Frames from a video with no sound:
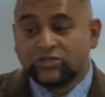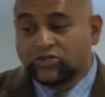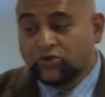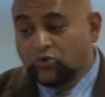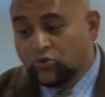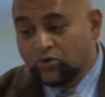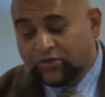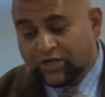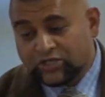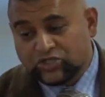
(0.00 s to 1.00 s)
to
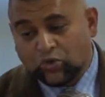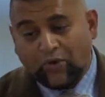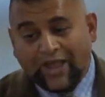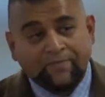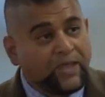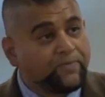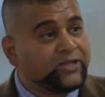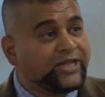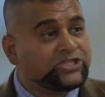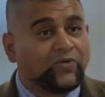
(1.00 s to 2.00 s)
the way people
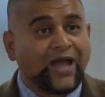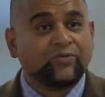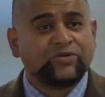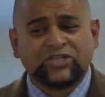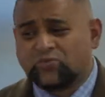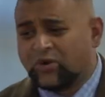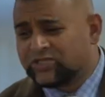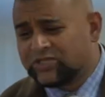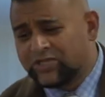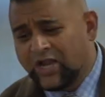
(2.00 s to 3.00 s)
interact with this, what
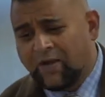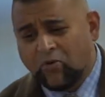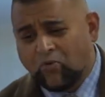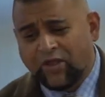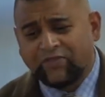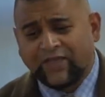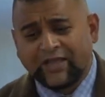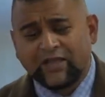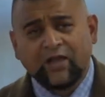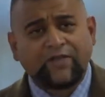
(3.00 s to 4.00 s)
is the number one
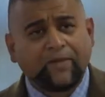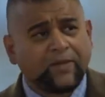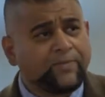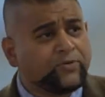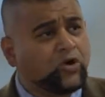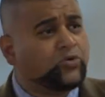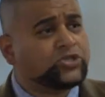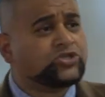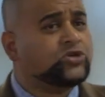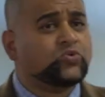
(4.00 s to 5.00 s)
thing that people go to
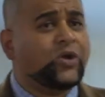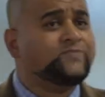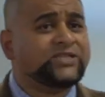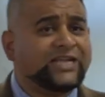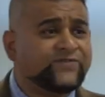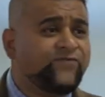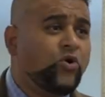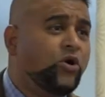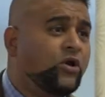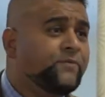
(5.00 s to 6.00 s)
church websites
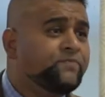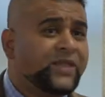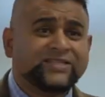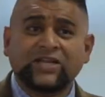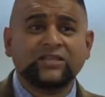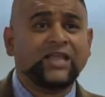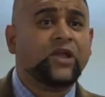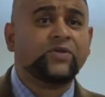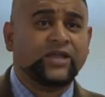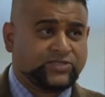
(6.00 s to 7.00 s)
for? It's
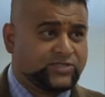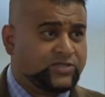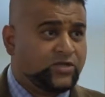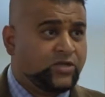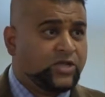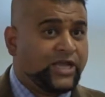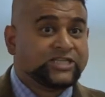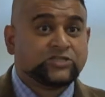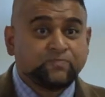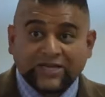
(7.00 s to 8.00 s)
hilarious,
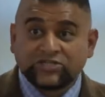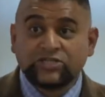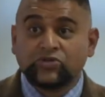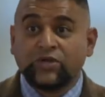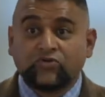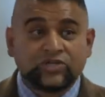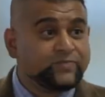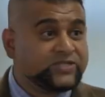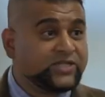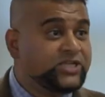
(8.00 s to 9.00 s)
especially during
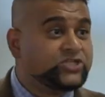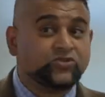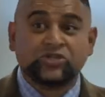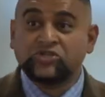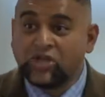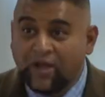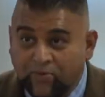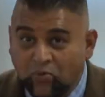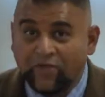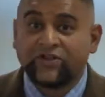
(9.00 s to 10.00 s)
Christmas and Easter. The
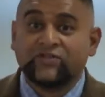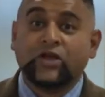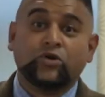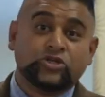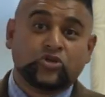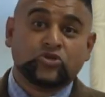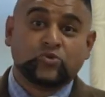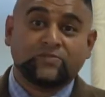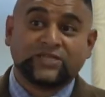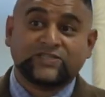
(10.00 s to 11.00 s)
number one thing they go to church
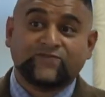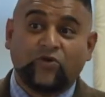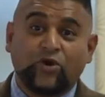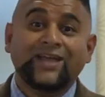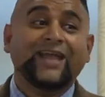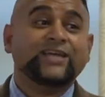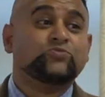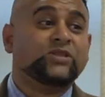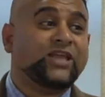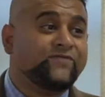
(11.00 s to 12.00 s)
websites for is
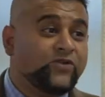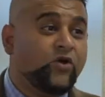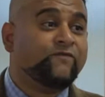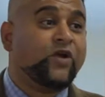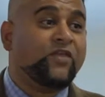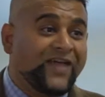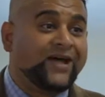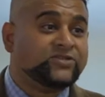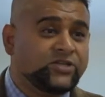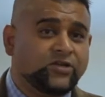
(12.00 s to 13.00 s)
what they've known for
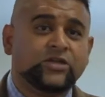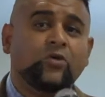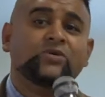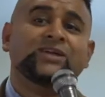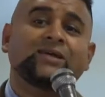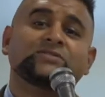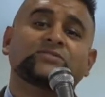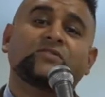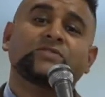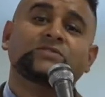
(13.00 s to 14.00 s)
1,000 years. What time's the
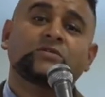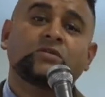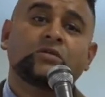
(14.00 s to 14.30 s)
service?